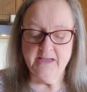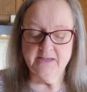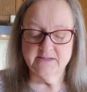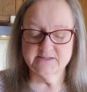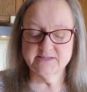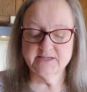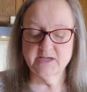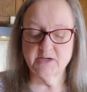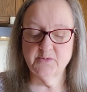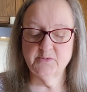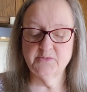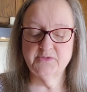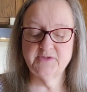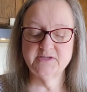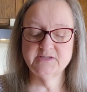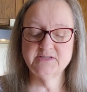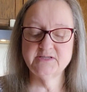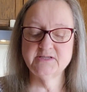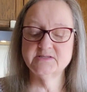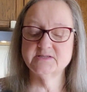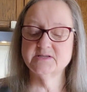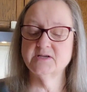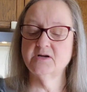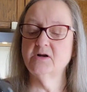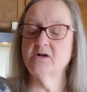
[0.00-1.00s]
So this
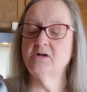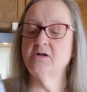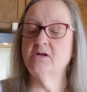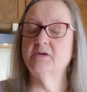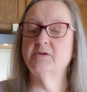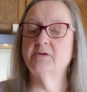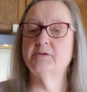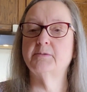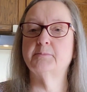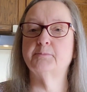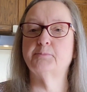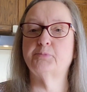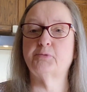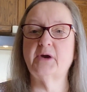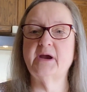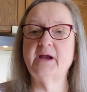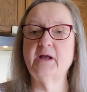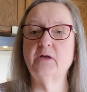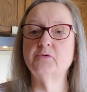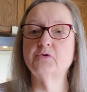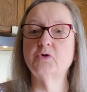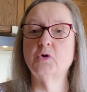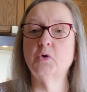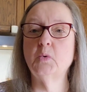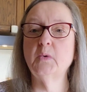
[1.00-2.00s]
is called
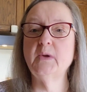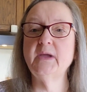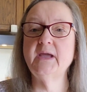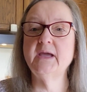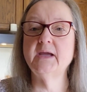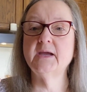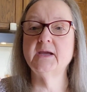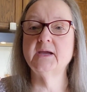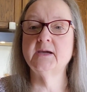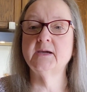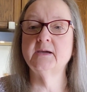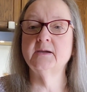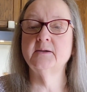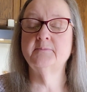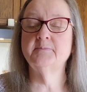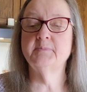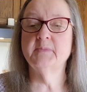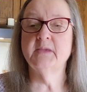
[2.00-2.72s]
brown Kwik.